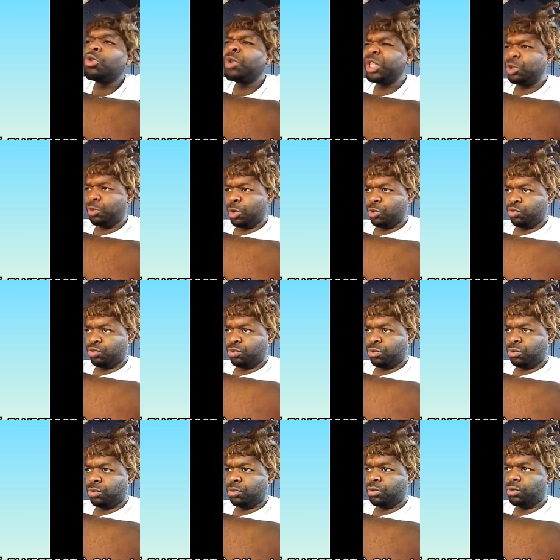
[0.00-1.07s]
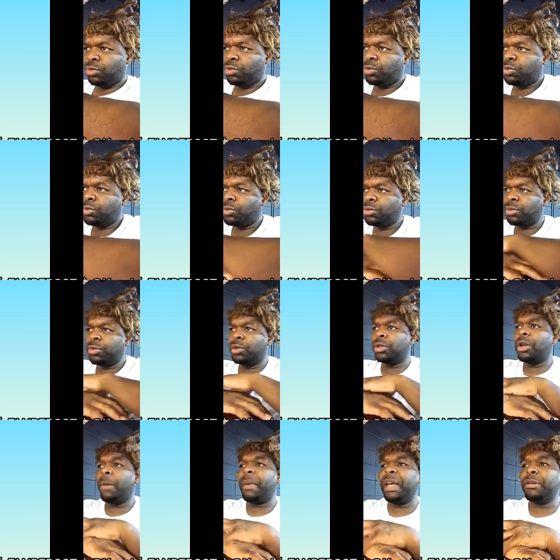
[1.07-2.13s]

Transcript: What you? A bacon cheeseburger.